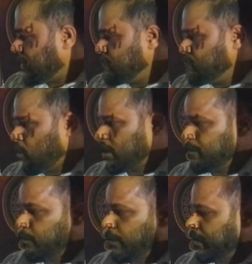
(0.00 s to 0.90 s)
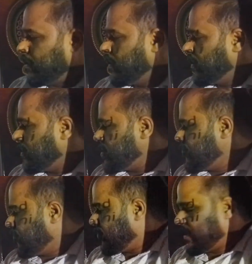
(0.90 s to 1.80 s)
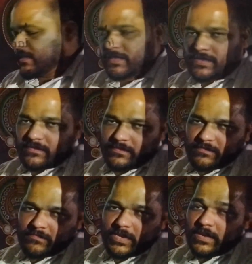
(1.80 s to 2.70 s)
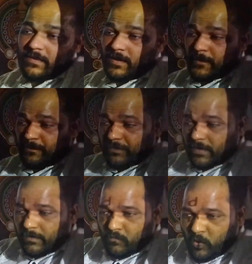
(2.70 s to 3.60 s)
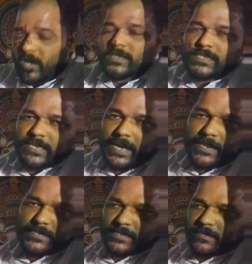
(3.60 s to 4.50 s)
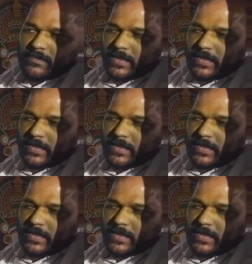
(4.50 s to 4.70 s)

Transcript: the important point, influence, the Mughal styles.